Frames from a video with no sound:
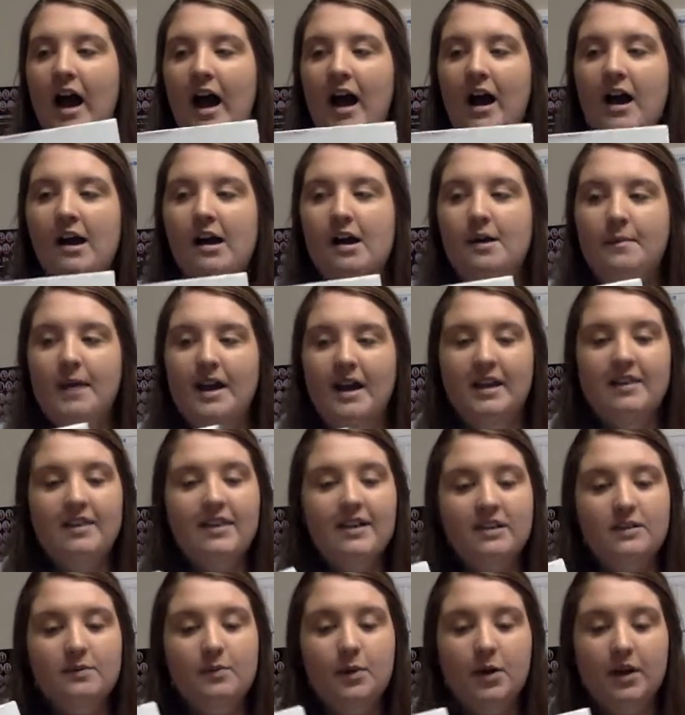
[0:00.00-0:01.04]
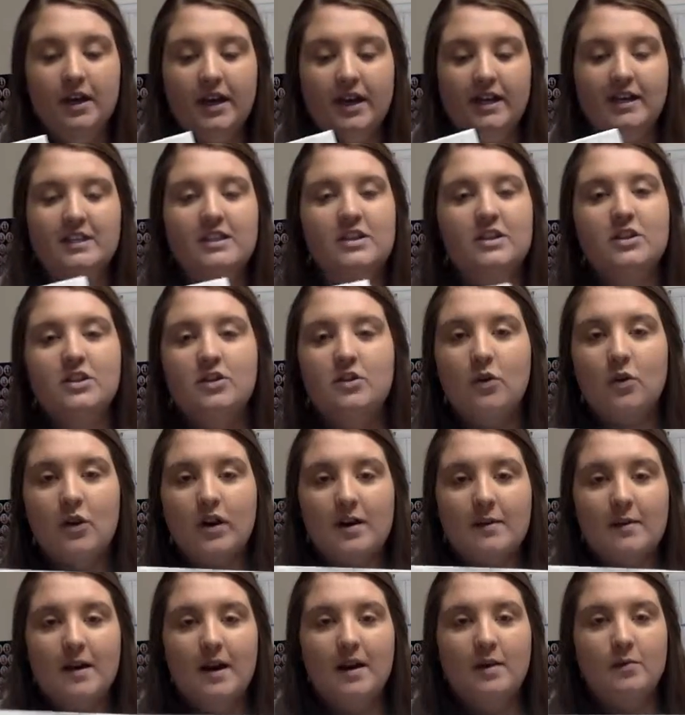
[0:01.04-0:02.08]
In this book, it is a story
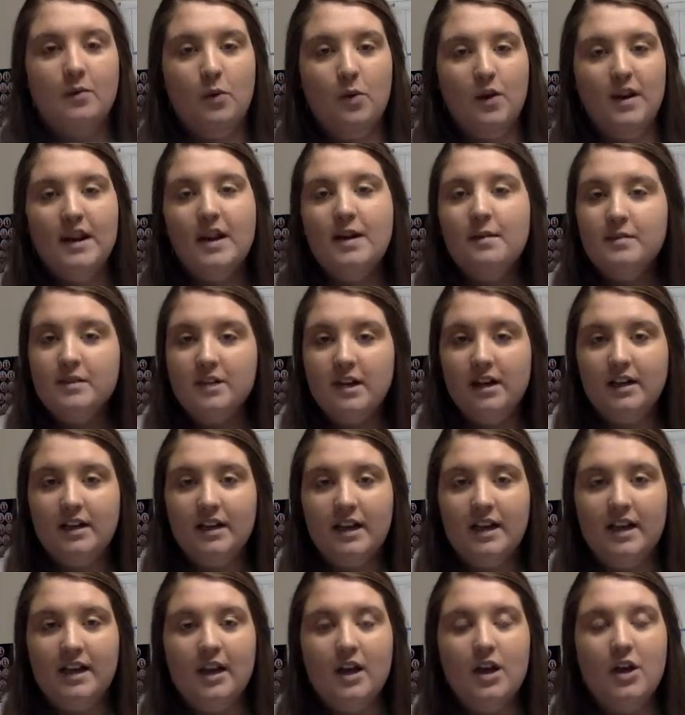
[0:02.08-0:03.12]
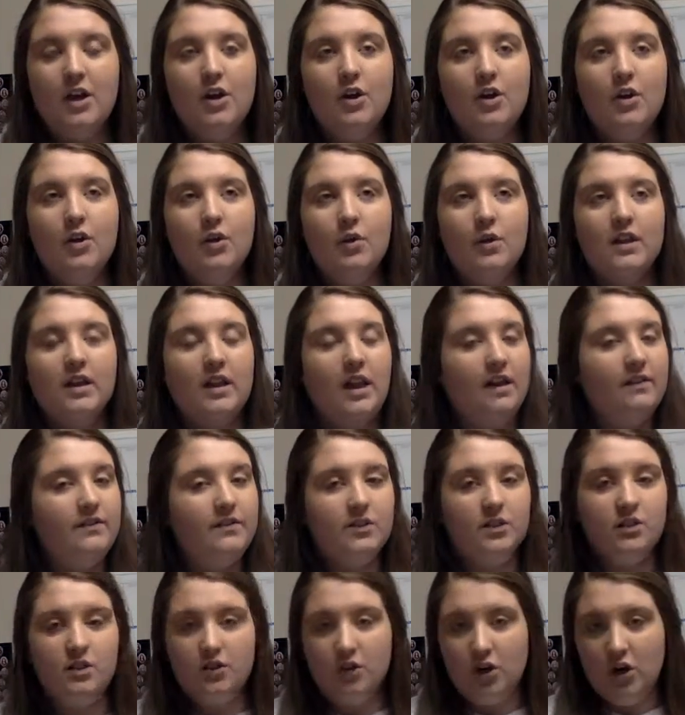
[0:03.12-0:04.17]
about a boy named Duncan who loves
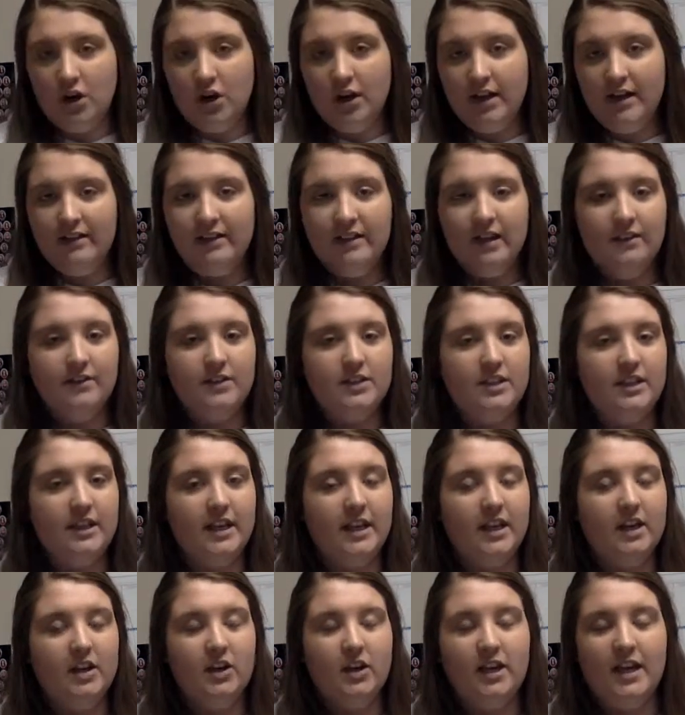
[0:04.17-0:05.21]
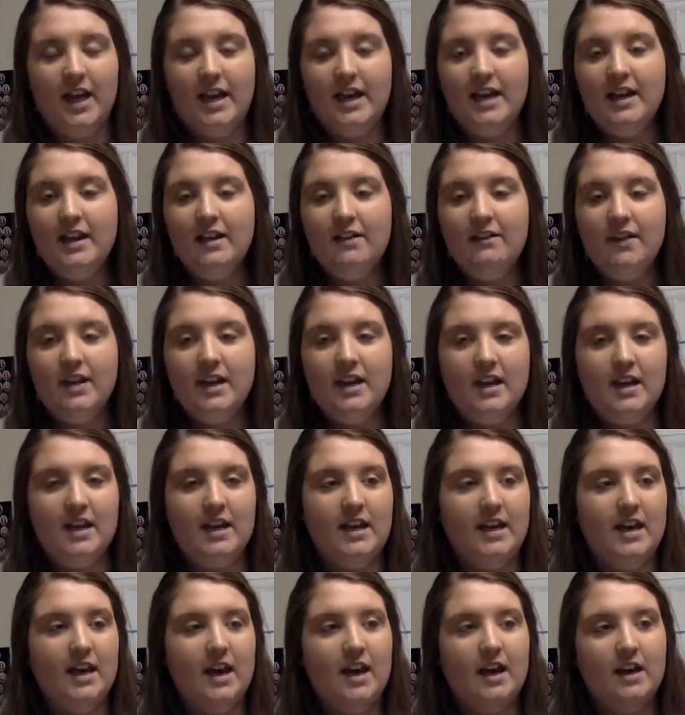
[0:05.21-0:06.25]
to draw. He loves to get creative.
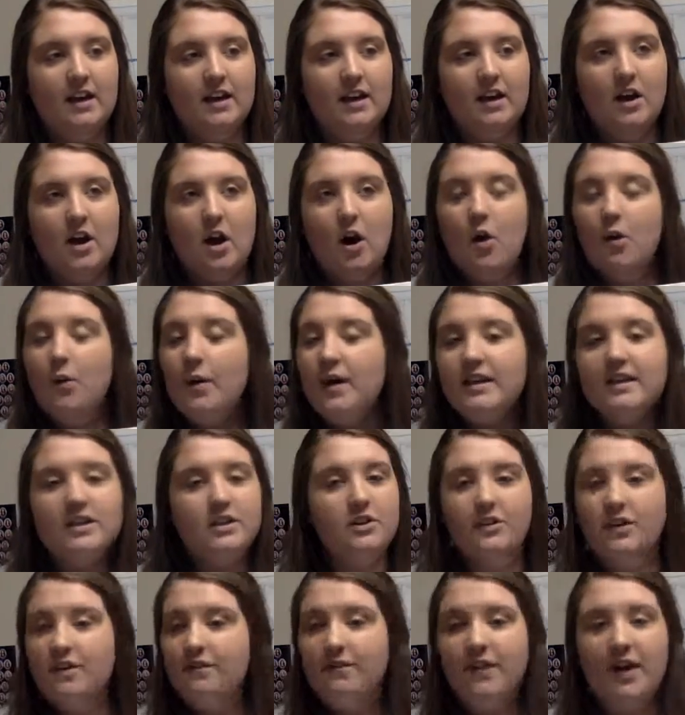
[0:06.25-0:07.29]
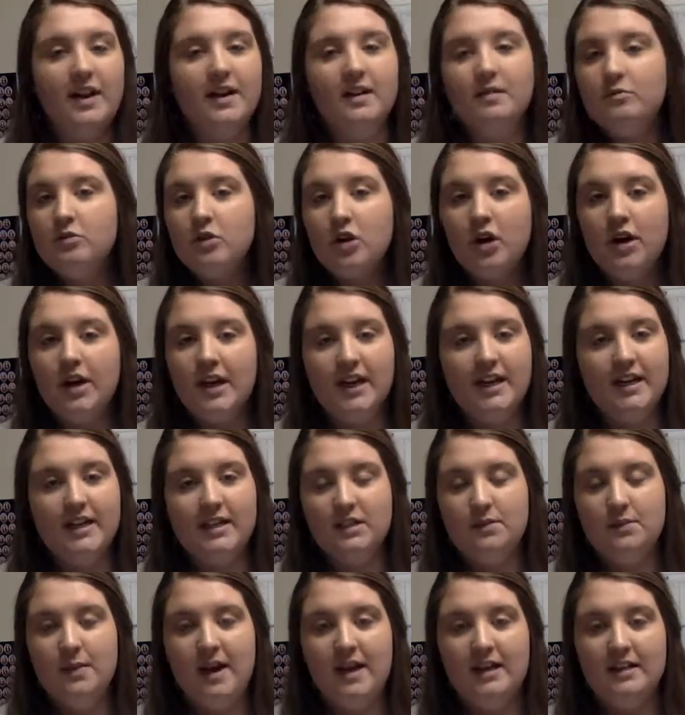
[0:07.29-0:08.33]
You can find him drawing in
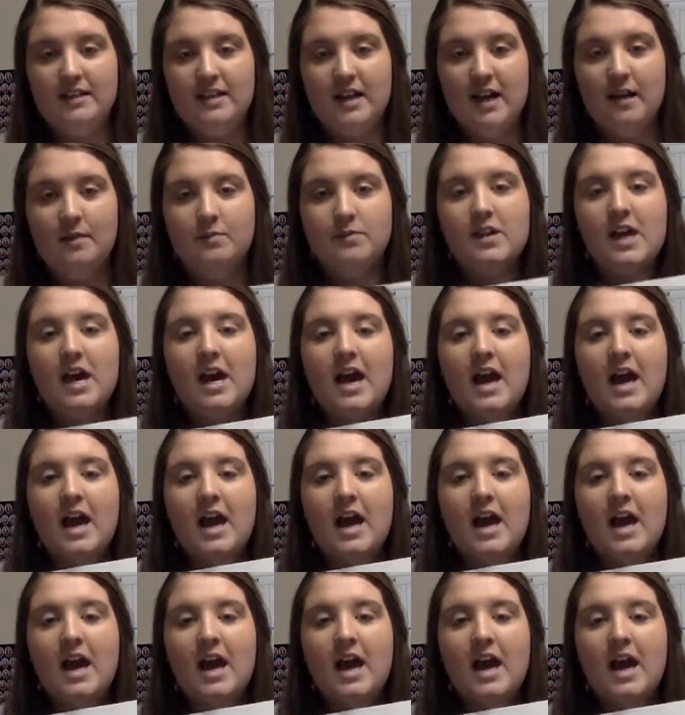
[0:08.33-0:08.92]
his pastimes.